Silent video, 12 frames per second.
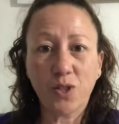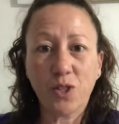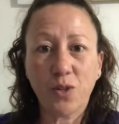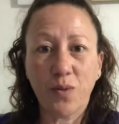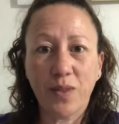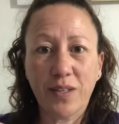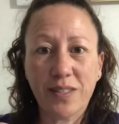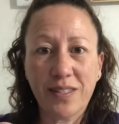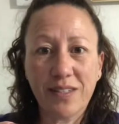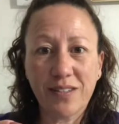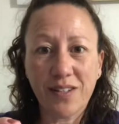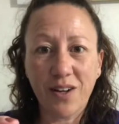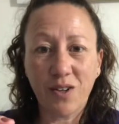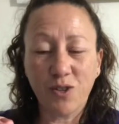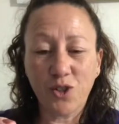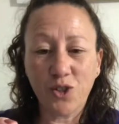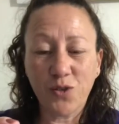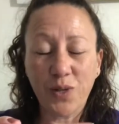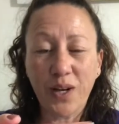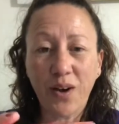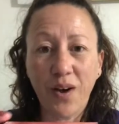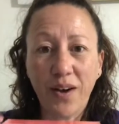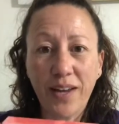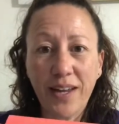So this says Color Street
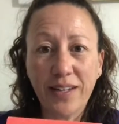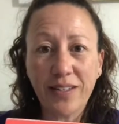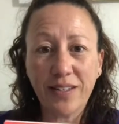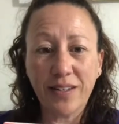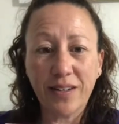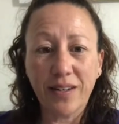on it,